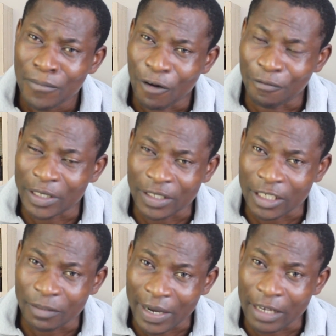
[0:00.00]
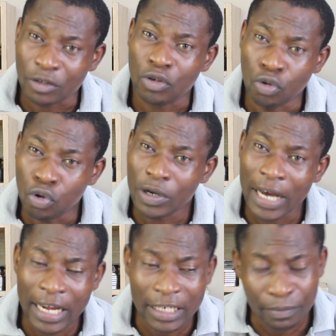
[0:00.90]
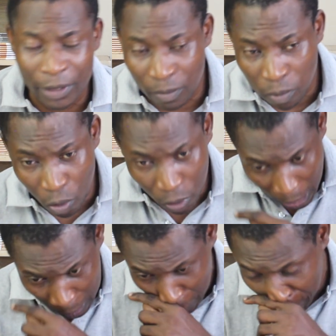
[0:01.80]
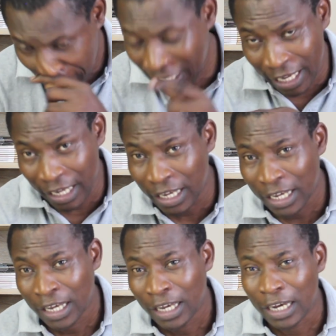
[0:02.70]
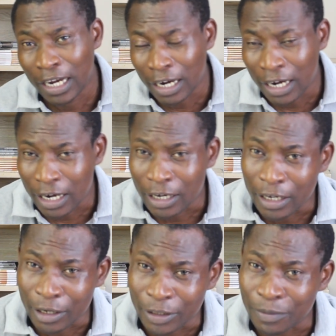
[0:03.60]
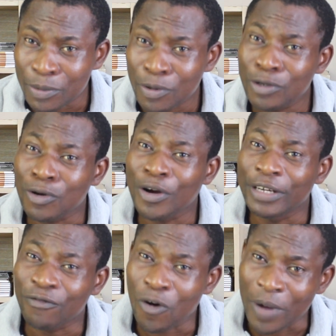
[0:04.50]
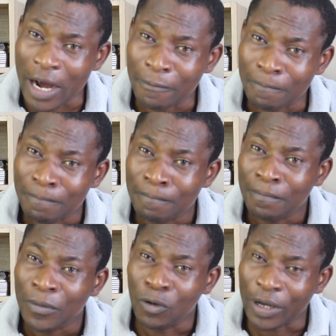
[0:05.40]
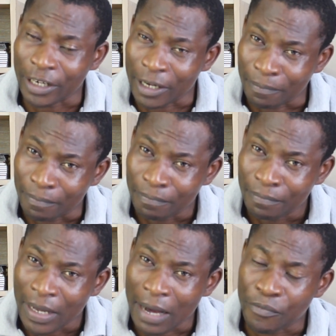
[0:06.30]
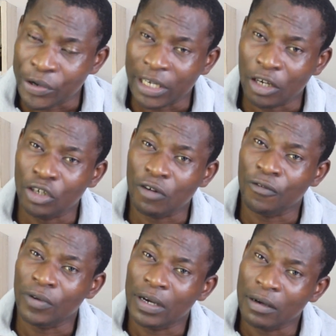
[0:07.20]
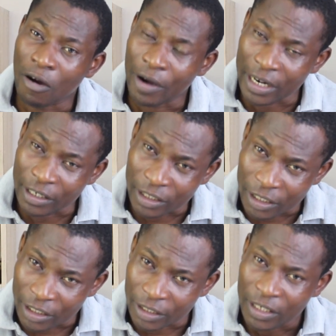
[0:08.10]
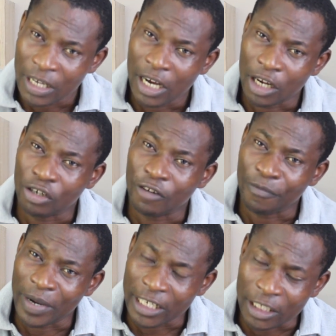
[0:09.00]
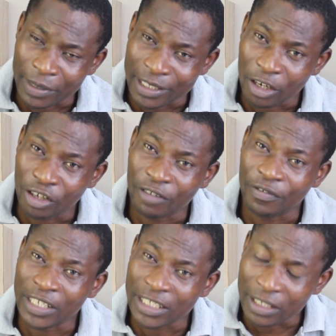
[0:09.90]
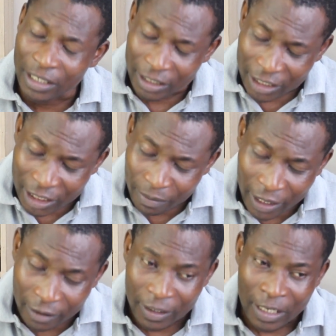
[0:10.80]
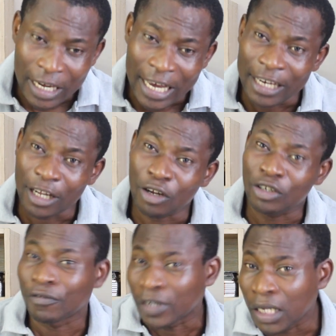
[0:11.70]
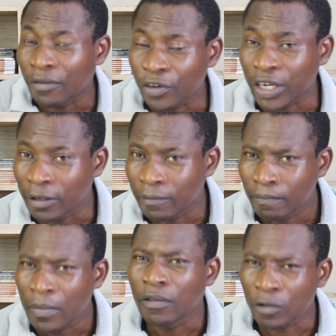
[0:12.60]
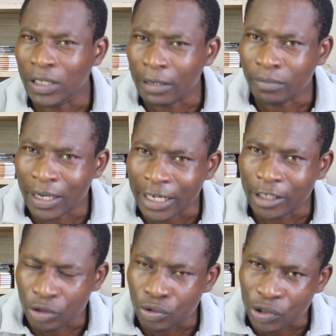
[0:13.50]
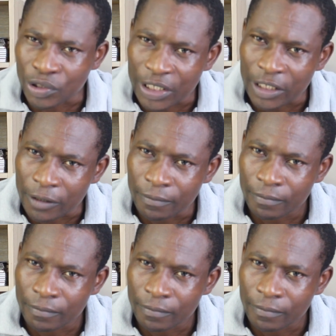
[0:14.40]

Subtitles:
of business. But look at the people that you say, the people you call informer, look at them and bring a lot of organization, a lot of management, a lot of discipline, and a lot of delivery to that market. You succeed,